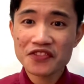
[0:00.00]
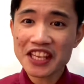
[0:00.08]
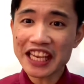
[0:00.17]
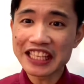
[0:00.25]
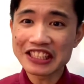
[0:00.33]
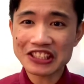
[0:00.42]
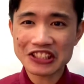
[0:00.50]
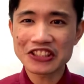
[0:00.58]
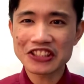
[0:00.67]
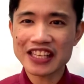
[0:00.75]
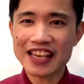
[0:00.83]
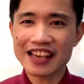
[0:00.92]

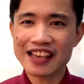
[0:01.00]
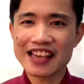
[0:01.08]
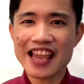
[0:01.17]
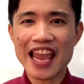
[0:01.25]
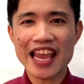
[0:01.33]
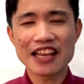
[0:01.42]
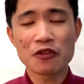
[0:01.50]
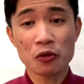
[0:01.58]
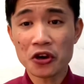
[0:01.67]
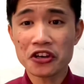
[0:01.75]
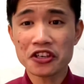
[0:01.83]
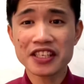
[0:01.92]
inserting a
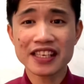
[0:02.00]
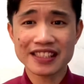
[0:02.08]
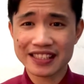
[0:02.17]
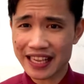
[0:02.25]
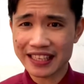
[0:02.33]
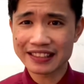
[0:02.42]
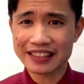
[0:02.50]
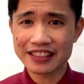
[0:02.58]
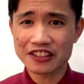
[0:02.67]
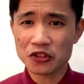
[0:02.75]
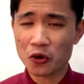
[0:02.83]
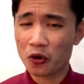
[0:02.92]
word,
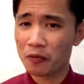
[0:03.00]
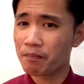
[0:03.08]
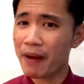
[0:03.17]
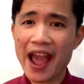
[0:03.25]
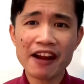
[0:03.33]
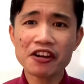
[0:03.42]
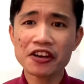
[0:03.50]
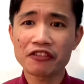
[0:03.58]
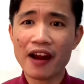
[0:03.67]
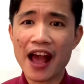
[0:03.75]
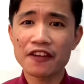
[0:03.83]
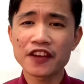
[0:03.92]
sentence, or
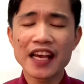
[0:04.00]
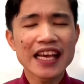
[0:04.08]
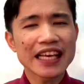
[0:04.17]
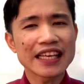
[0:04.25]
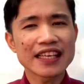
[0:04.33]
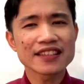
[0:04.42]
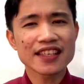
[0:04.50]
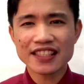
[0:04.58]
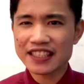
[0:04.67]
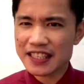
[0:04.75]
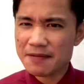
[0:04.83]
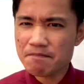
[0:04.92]
paragraph is
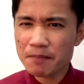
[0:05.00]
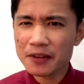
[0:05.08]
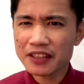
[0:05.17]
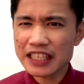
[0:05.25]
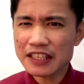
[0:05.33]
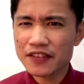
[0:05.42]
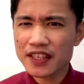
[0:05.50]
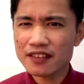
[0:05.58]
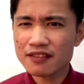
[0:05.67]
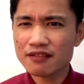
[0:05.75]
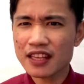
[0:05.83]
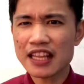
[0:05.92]
simple
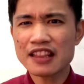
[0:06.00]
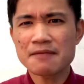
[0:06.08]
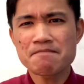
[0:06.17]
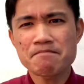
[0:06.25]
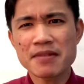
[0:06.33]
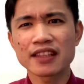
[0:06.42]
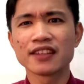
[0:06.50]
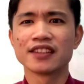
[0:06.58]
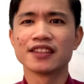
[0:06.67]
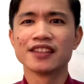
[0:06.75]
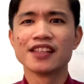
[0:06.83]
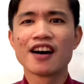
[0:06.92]
even in the
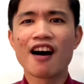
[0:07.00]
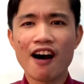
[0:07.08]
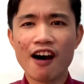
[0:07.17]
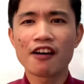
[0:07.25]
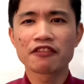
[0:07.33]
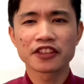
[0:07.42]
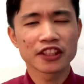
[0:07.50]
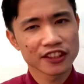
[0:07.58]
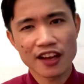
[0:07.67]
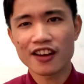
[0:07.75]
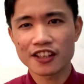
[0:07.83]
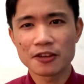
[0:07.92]
middle of the
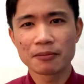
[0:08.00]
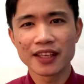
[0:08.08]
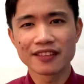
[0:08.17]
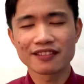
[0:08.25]
document.